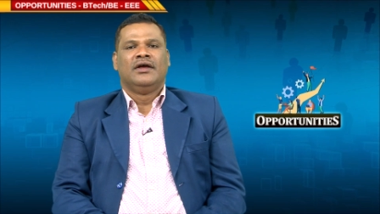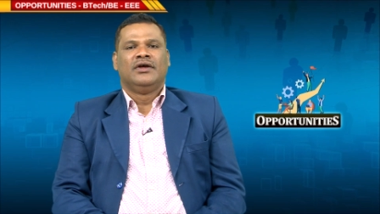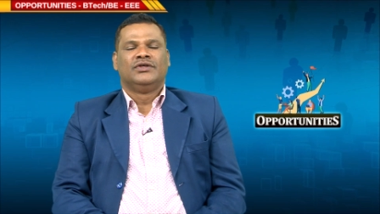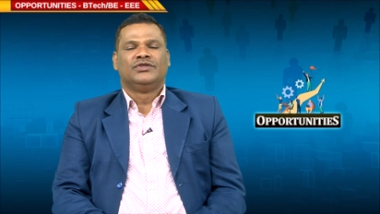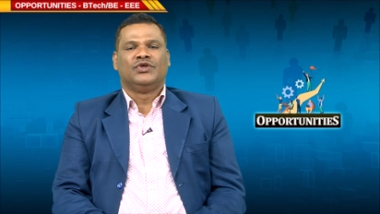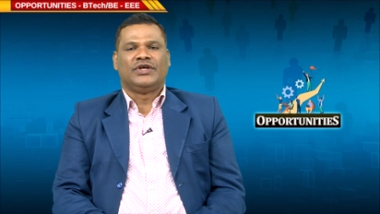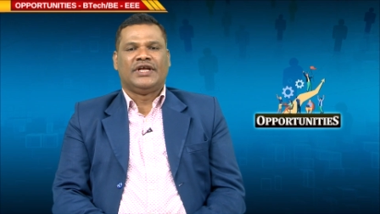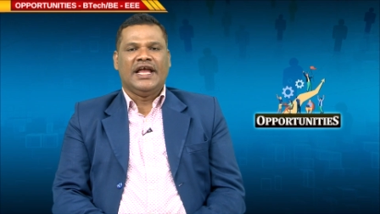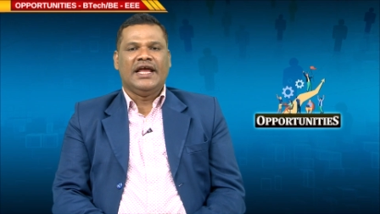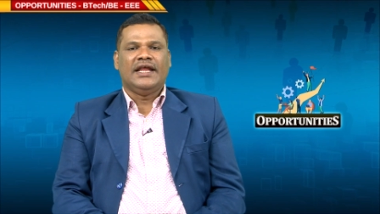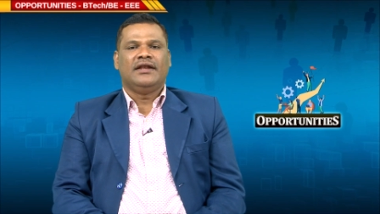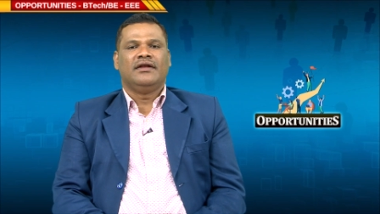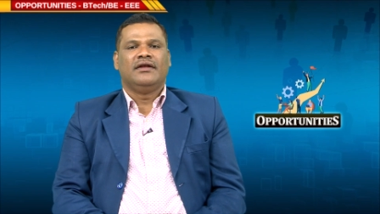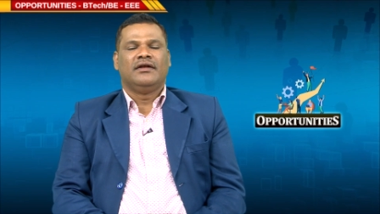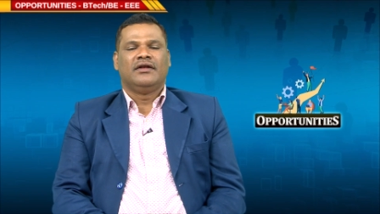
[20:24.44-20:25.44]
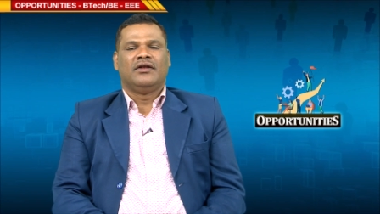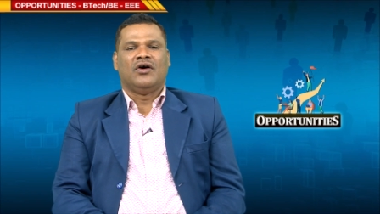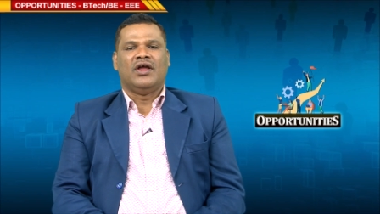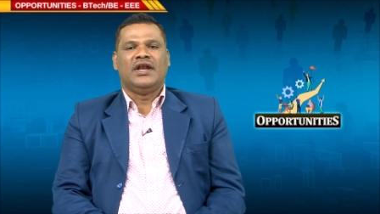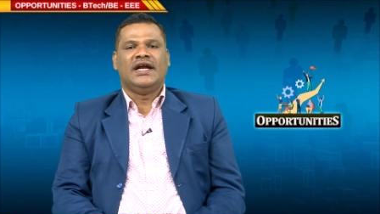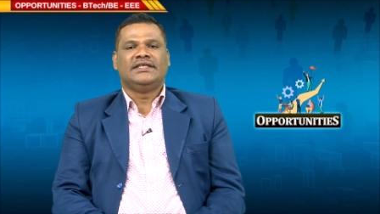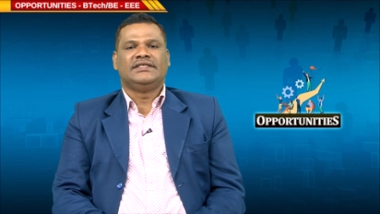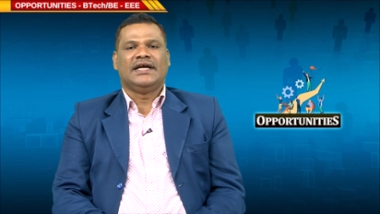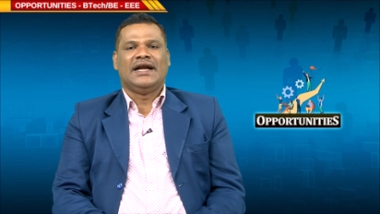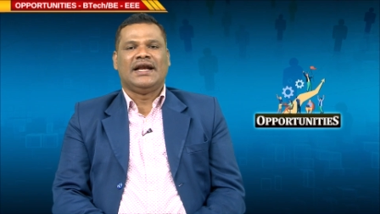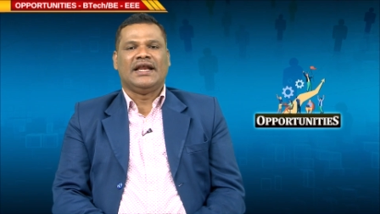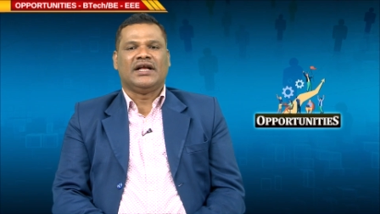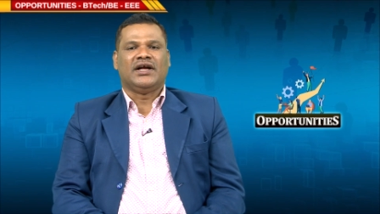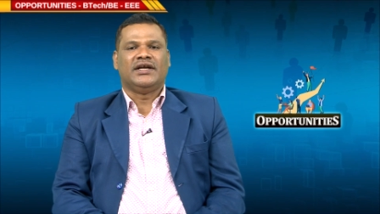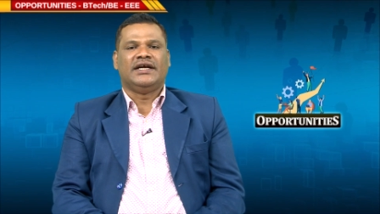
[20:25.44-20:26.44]
So, gain knowledge and
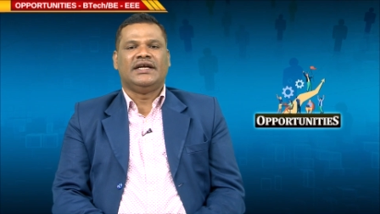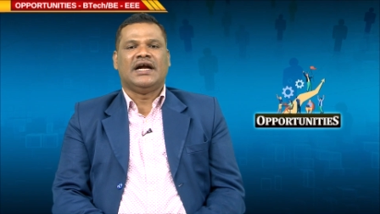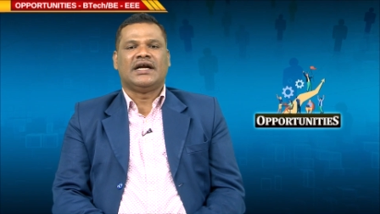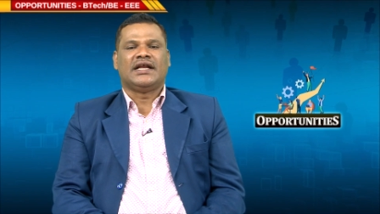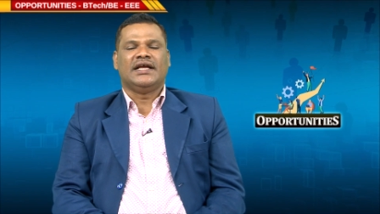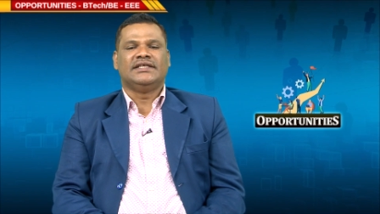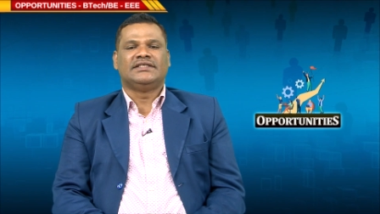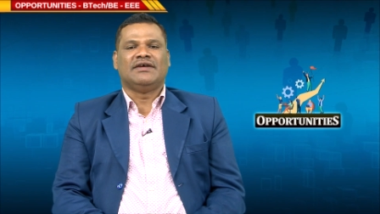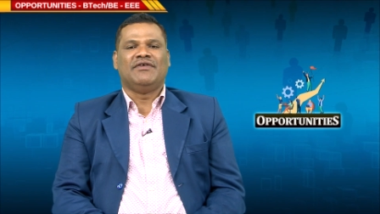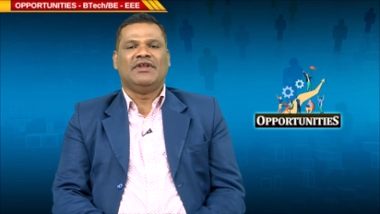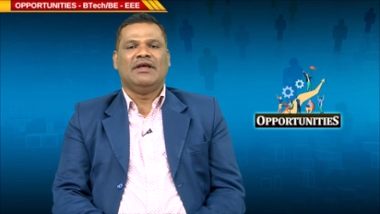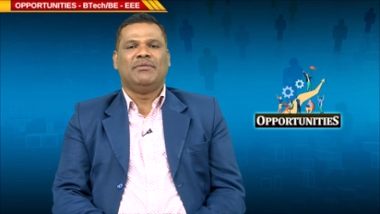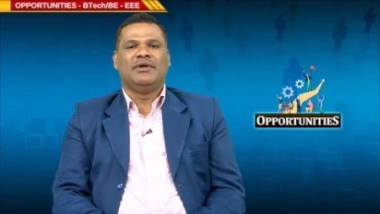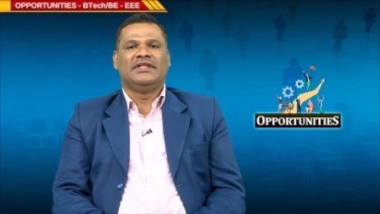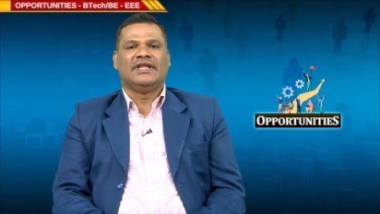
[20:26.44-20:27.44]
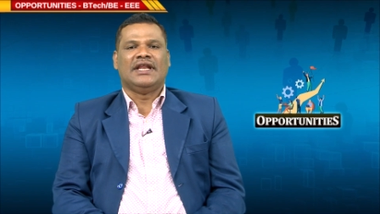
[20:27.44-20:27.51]
recorded data is available in the